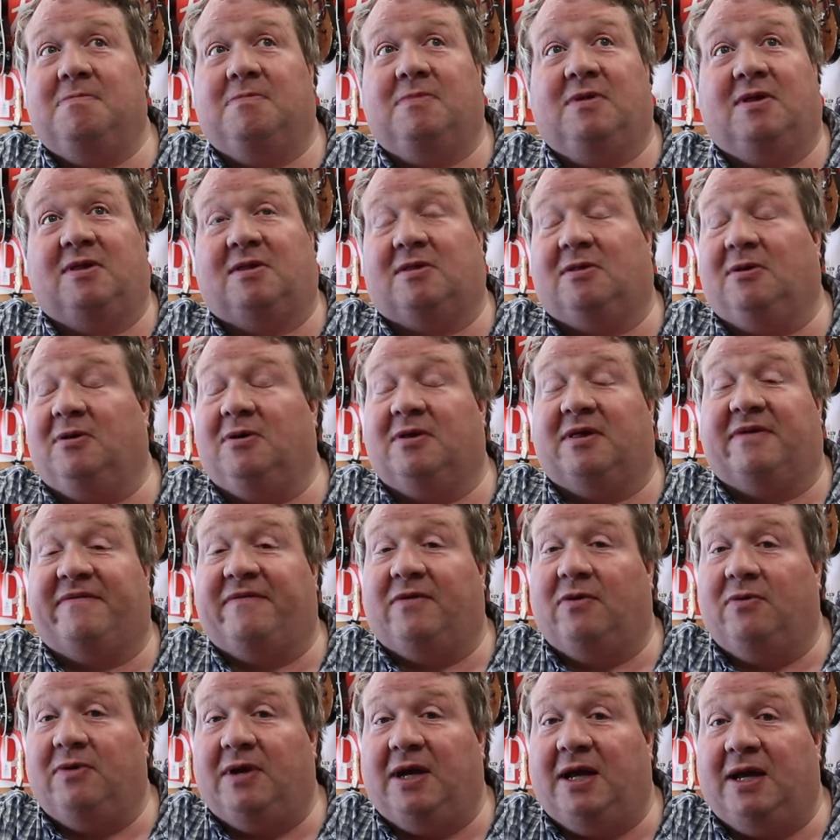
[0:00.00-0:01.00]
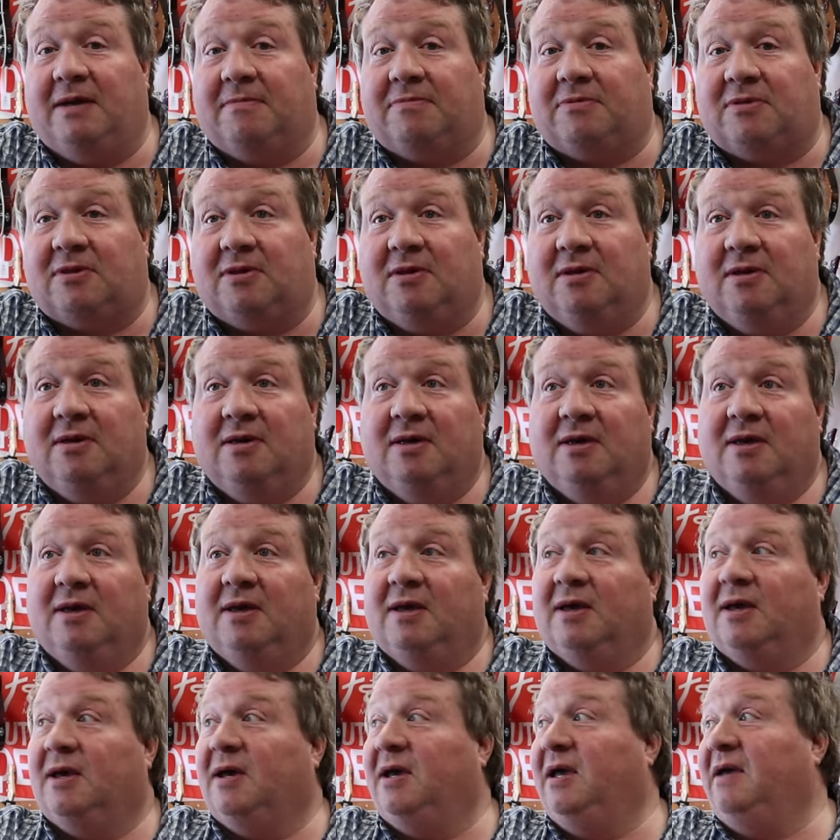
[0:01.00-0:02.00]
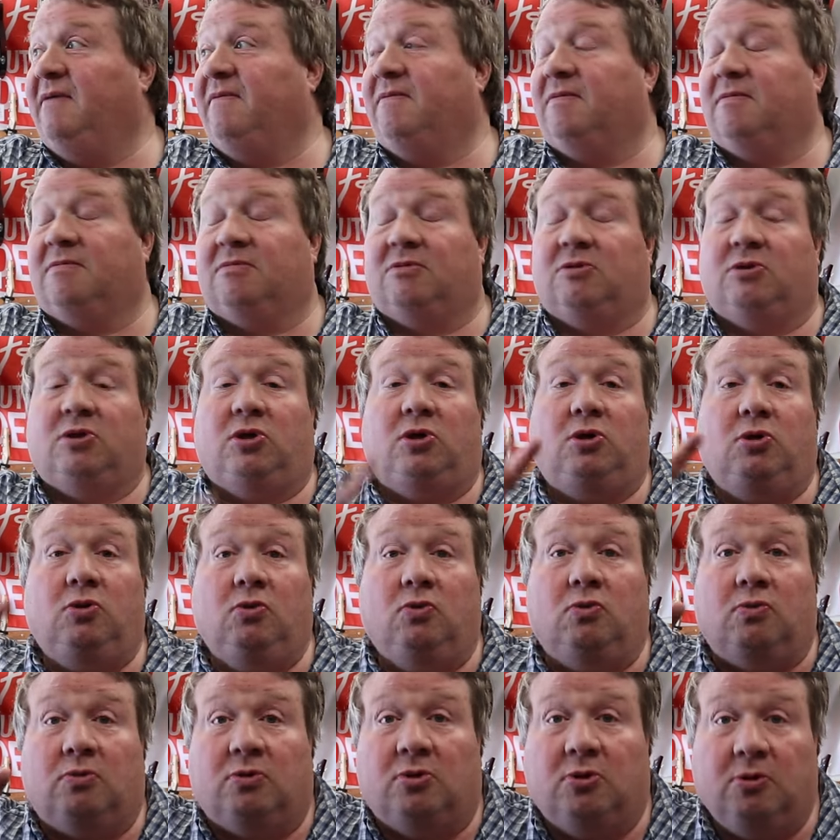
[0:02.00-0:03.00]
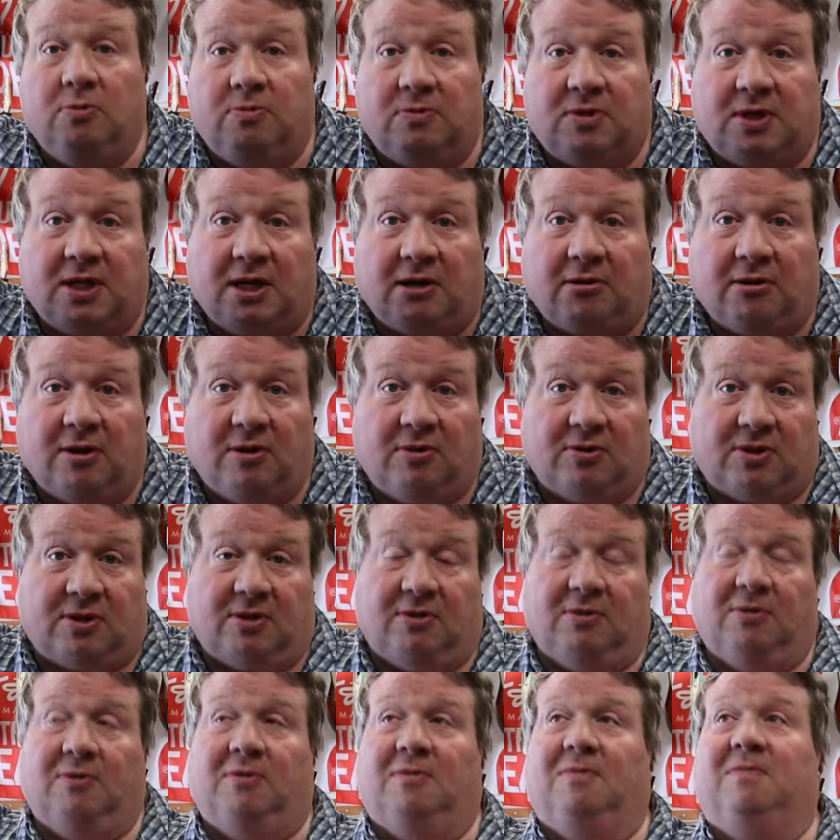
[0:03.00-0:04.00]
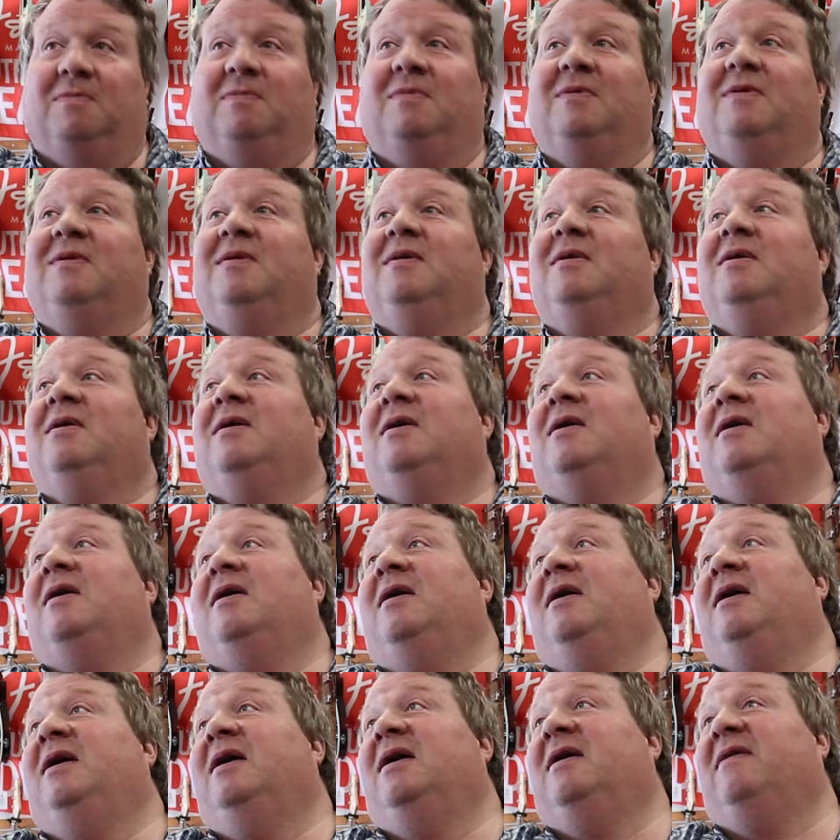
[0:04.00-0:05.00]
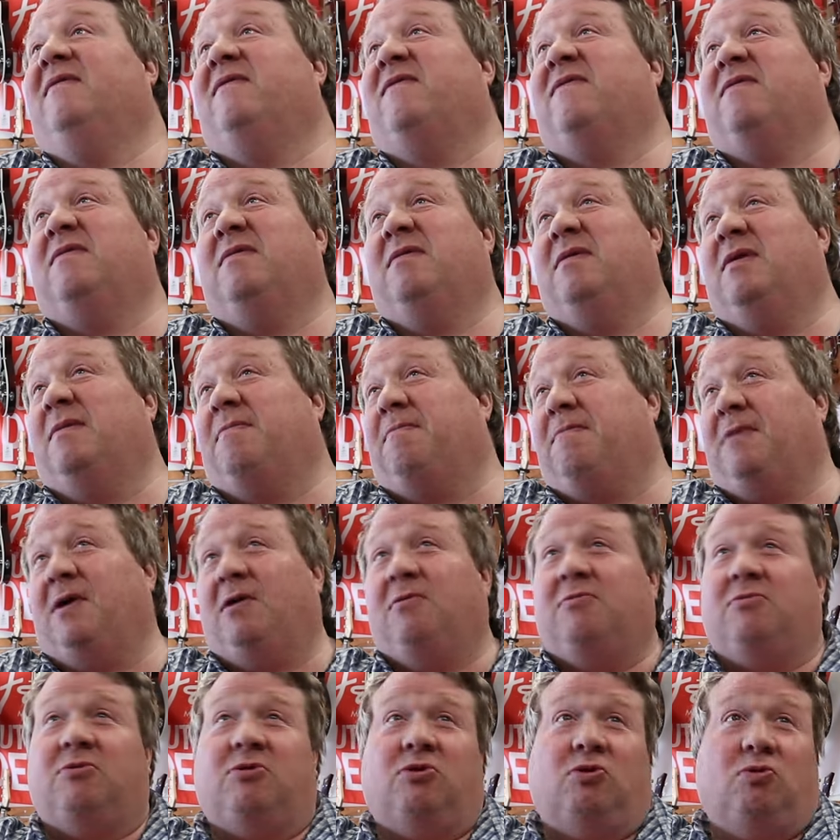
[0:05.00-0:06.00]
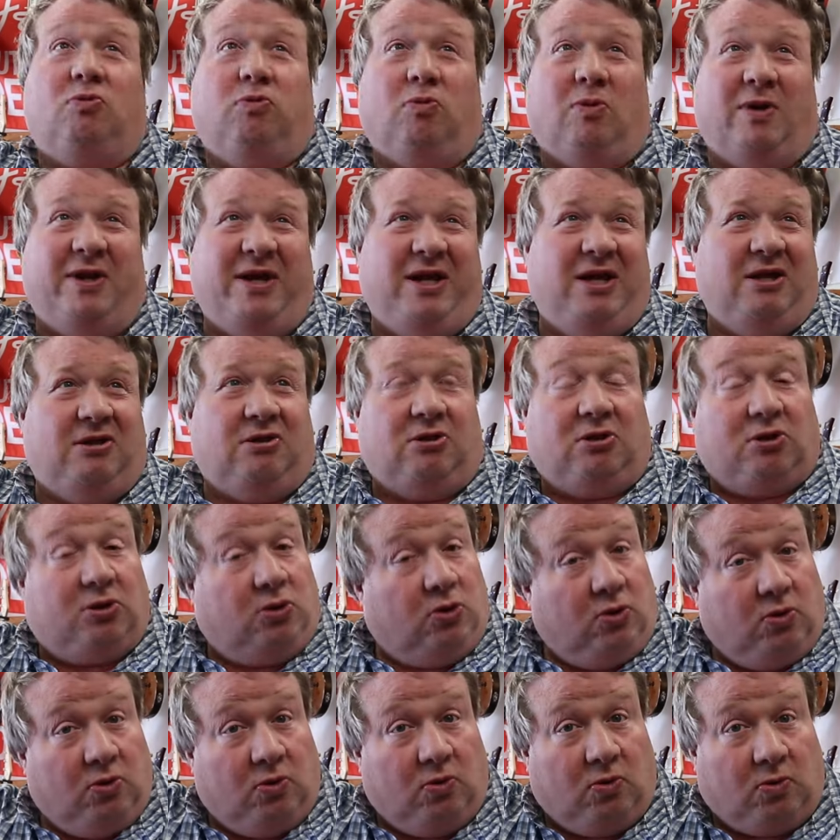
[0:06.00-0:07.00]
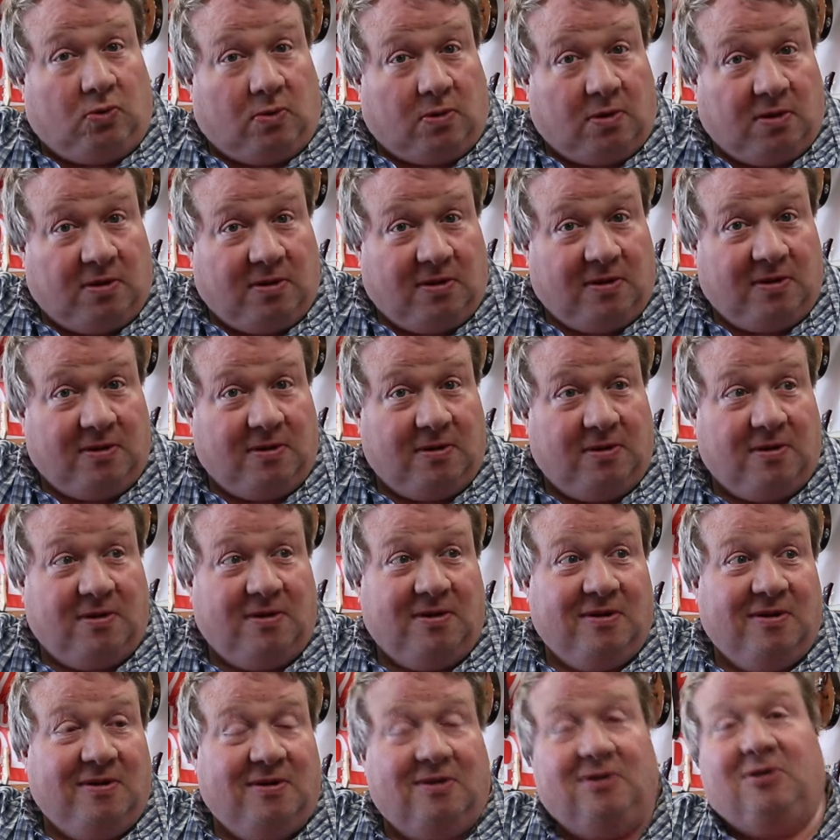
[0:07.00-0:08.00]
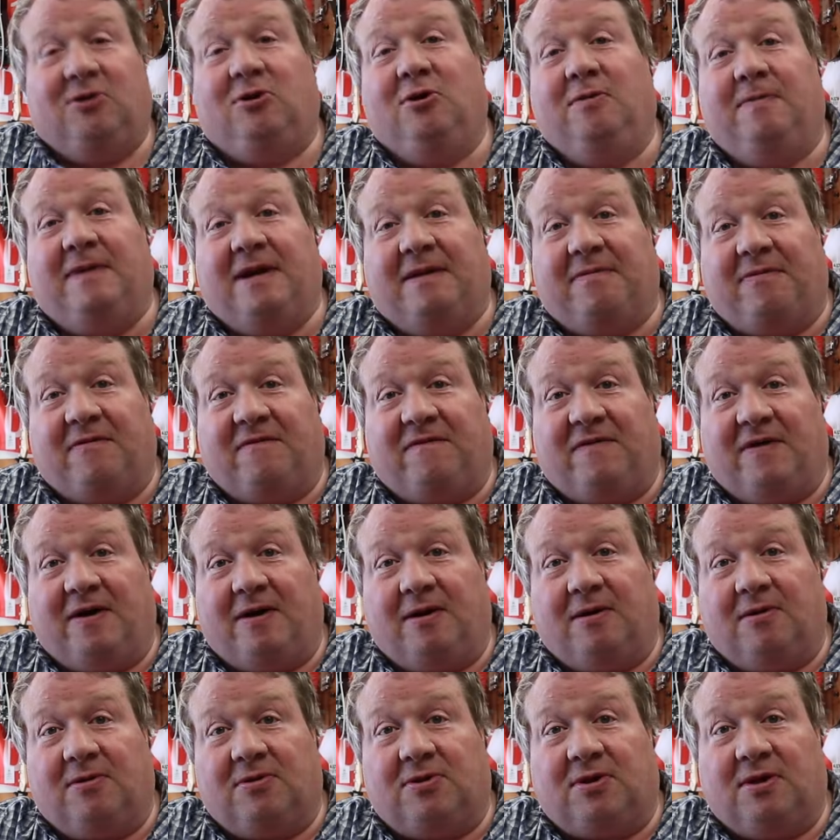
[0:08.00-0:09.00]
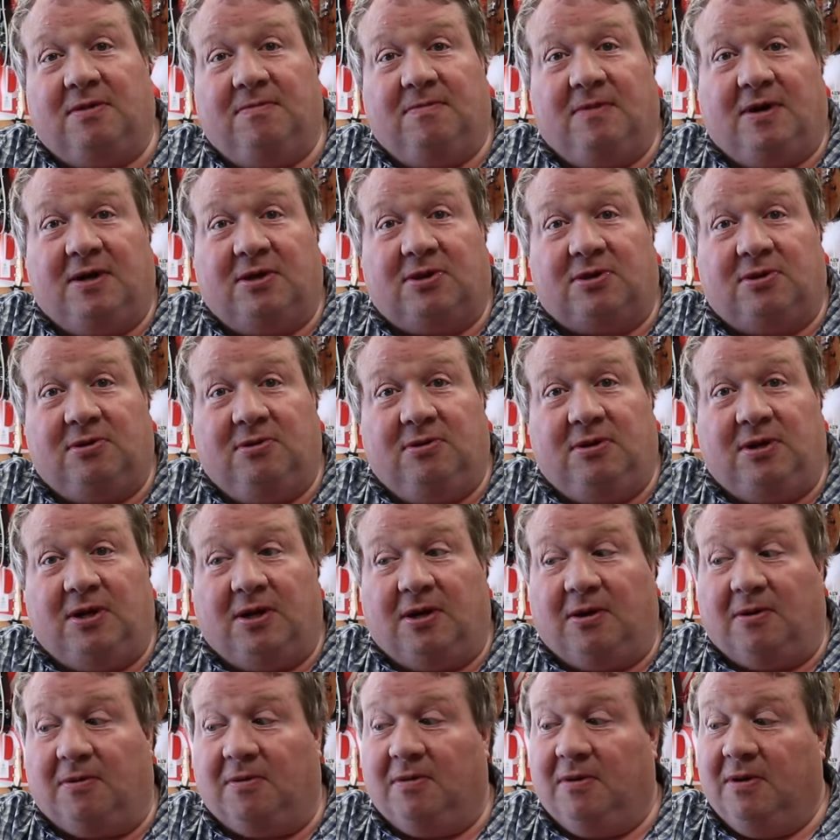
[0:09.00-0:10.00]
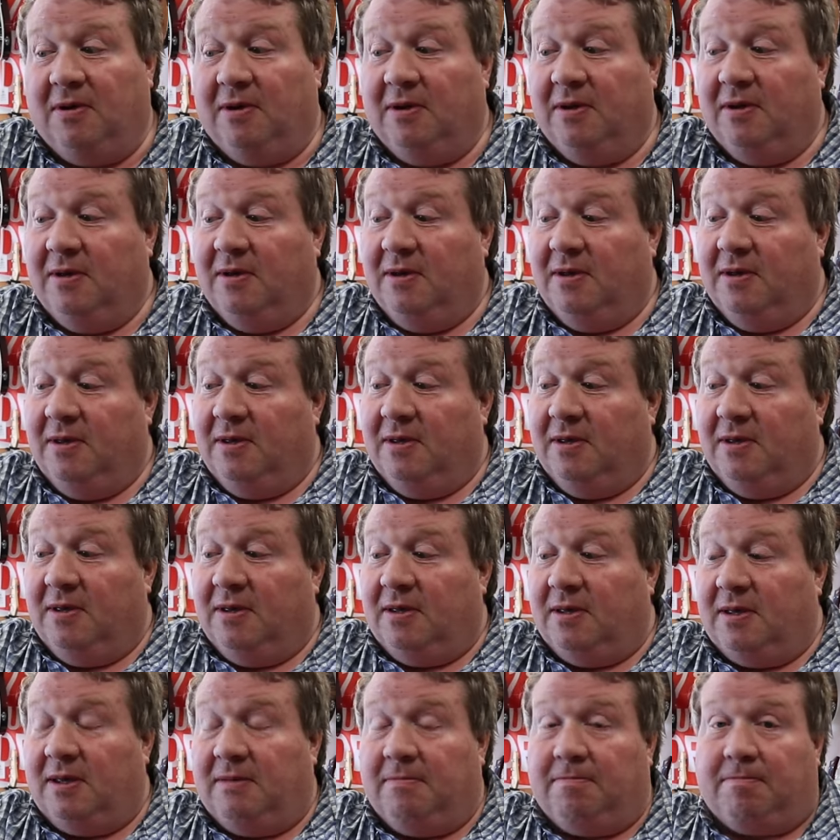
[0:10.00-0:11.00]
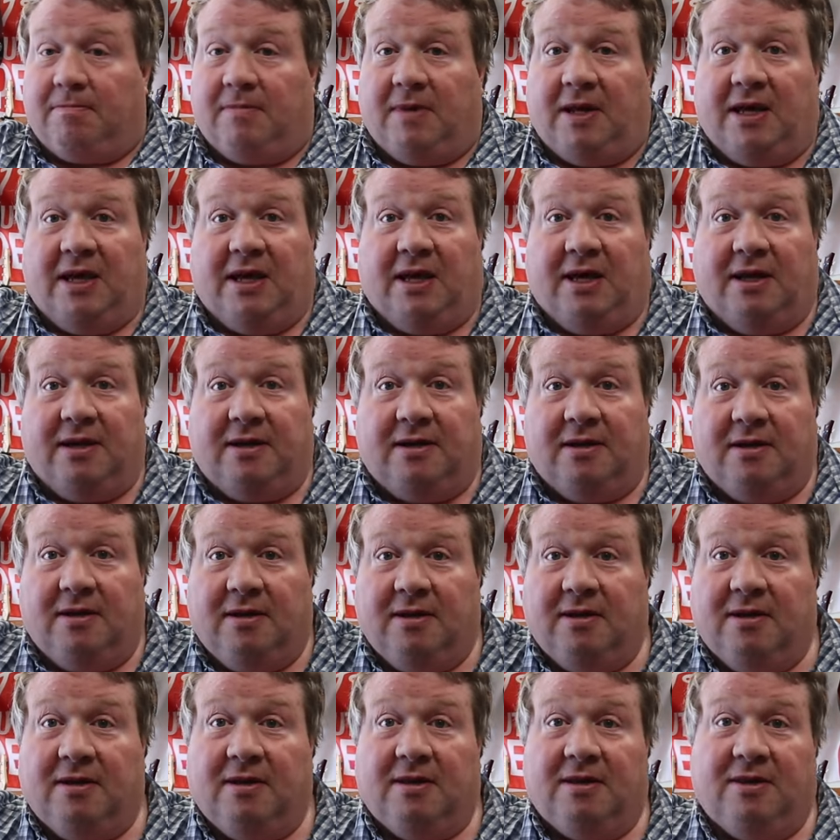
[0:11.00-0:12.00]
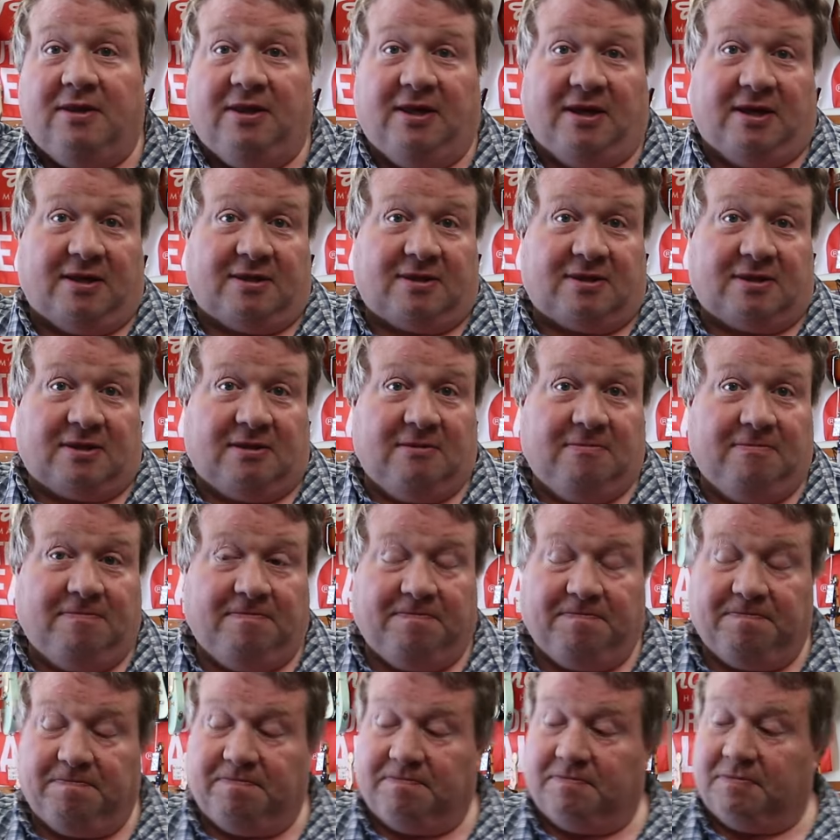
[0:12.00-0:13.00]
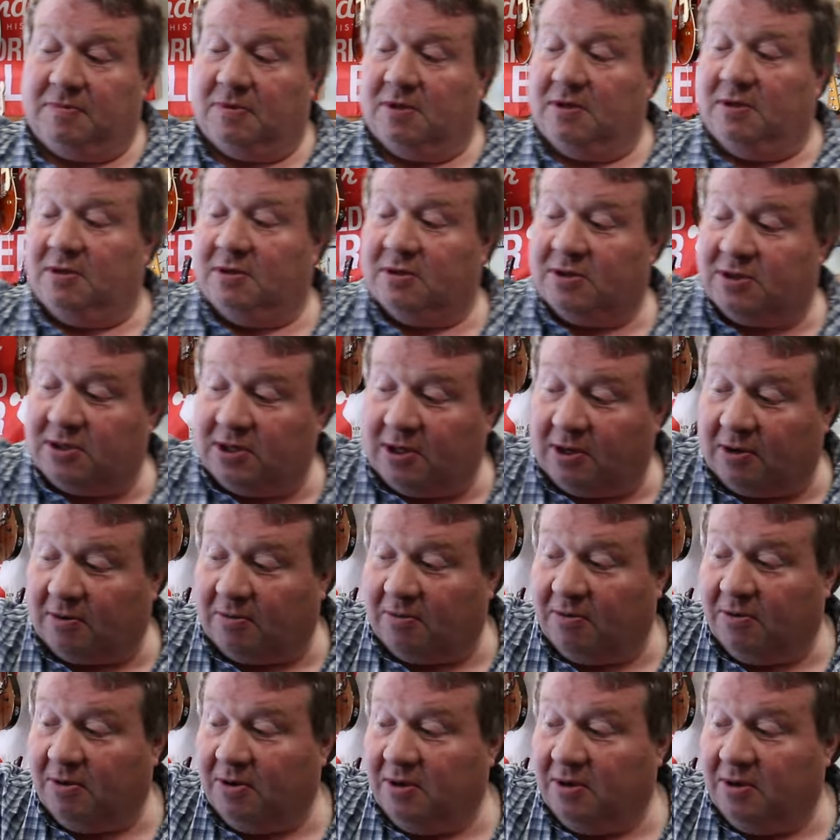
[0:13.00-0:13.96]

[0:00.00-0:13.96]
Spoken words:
as long as I've owned amps. I have 2 tube stereos at home. I have about 22 tube amplifiers in my studio. And this. So,